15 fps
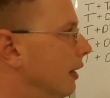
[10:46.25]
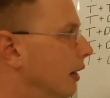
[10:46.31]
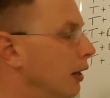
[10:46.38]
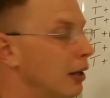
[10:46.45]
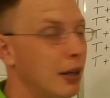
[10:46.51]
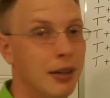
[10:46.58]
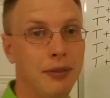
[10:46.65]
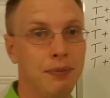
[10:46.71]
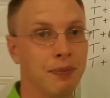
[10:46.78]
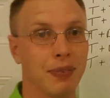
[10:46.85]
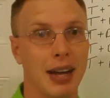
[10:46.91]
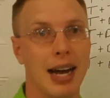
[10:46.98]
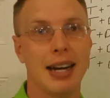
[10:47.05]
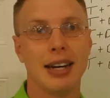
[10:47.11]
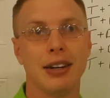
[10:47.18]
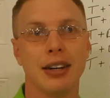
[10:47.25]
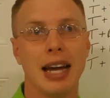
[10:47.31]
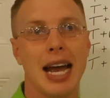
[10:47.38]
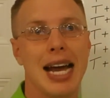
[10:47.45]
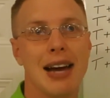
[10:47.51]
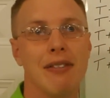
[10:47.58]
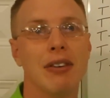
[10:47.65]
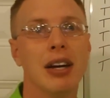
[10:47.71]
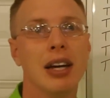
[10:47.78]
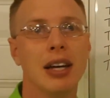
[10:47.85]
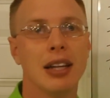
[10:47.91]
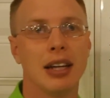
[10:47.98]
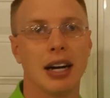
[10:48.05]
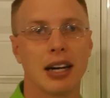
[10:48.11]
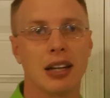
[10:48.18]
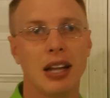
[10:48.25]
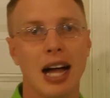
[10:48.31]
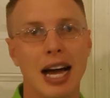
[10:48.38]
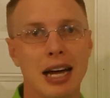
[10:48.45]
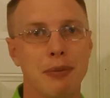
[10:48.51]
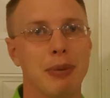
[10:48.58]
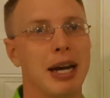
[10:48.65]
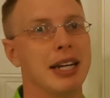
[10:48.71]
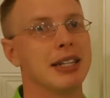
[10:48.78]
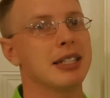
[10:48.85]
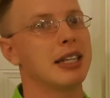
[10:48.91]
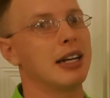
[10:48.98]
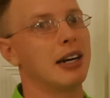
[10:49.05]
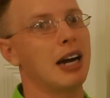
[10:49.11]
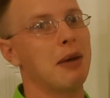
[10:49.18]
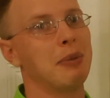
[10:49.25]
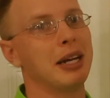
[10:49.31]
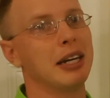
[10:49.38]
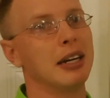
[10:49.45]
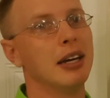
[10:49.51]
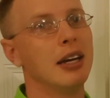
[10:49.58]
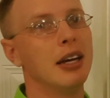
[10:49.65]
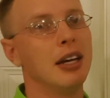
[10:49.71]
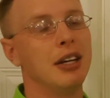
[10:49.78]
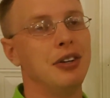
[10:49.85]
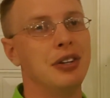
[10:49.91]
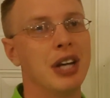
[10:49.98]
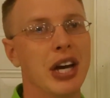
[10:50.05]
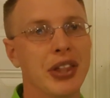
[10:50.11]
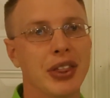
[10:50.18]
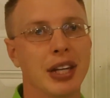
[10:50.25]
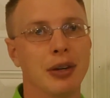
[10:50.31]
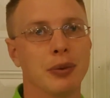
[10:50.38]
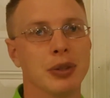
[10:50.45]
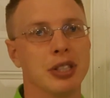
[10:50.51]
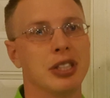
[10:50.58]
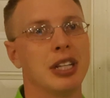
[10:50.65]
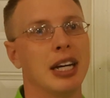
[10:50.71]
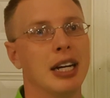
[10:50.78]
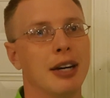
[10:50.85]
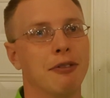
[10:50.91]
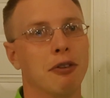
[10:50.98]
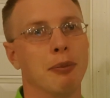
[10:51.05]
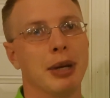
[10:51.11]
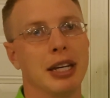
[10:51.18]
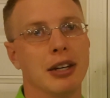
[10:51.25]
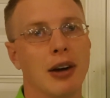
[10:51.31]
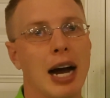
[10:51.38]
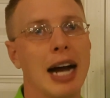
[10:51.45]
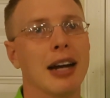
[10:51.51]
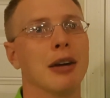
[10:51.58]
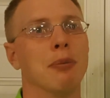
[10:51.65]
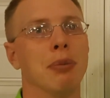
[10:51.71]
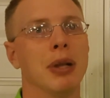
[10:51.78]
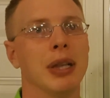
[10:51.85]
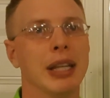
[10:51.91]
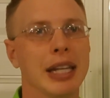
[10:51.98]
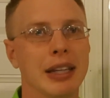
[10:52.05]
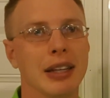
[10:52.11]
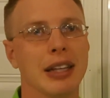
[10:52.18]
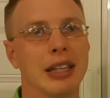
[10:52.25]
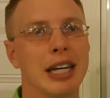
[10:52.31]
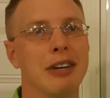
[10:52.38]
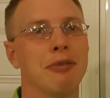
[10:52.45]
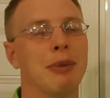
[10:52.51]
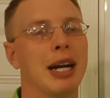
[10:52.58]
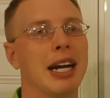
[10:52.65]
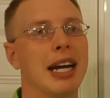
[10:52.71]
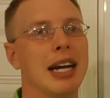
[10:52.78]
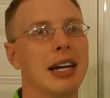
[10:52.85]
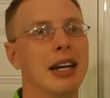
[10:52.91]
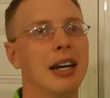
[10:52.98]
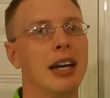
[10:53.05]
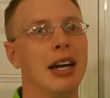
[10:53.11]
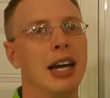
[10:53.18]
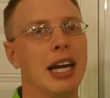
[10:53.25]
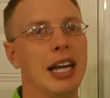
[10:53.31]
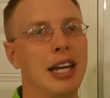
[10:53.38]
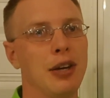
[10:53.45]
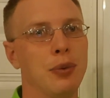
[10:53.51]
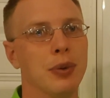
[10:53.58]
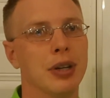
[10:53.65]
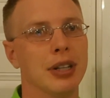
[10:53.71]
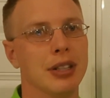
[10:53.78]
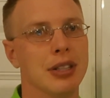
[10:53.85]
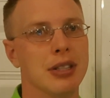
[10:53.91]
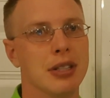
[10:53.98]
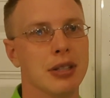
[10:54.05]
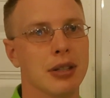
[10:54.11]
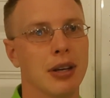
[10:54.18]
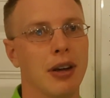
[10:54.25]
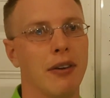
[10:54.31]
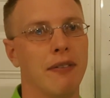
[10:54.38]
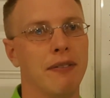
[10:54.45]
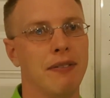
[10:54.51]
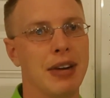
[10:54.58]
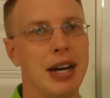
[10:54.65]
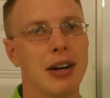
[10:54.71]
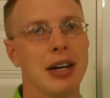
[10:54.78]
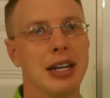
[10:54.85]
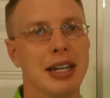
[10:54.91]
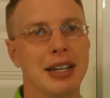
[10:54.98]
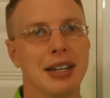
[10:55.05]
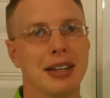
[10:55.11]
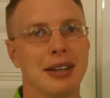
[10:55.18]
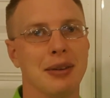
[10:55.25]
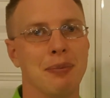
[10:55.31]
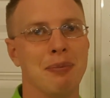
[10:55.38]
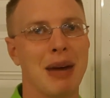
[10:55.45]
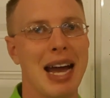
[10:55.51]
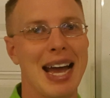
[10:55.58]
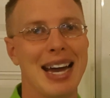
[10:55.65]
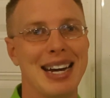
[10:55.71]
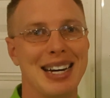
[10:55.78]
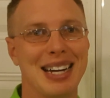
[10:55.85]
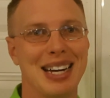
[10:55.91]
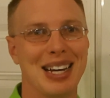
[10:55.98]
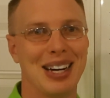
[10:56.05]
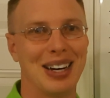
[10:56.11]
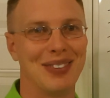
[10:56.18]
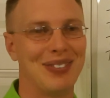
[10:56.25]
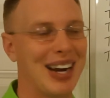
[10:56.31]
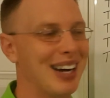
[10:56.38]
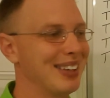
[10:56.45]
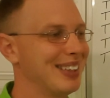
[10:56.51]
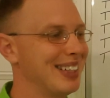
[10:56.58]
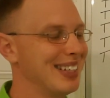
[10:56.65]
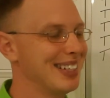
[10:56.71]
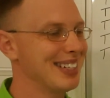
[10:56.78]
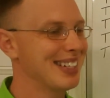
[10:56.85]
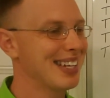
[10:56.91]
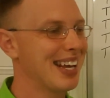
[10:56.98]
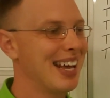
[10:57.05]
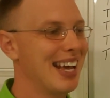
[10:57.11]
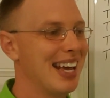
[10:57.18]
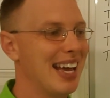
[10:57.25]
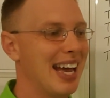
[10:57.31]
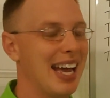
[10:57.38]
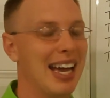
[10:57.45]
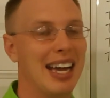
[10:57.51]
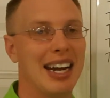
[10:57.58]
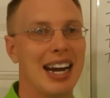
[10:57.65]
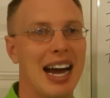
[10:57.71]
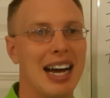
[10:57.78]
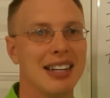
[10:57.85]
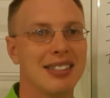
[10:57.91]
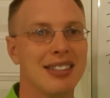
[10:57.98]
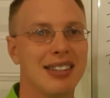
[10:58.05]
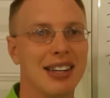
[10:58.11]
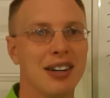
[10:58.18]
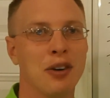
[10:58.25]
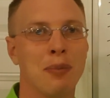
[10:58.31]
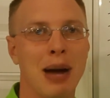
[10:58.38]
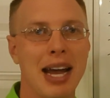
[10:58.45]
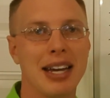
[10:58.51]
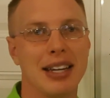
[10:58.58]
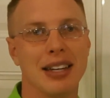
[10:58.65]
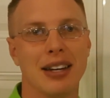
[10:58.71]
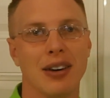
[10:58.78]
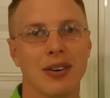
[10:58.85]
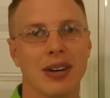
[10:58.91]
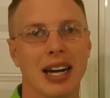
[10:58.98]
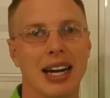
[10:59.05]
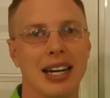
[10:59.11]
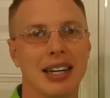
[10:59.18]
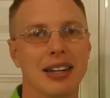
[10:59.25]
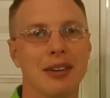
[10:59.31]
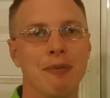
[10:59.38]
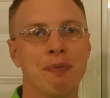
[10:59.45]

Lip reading: I didn't have a client base there. I mean, nothing was set up for me. I completely left my dad. He was very mad about this, and I still made it, okay?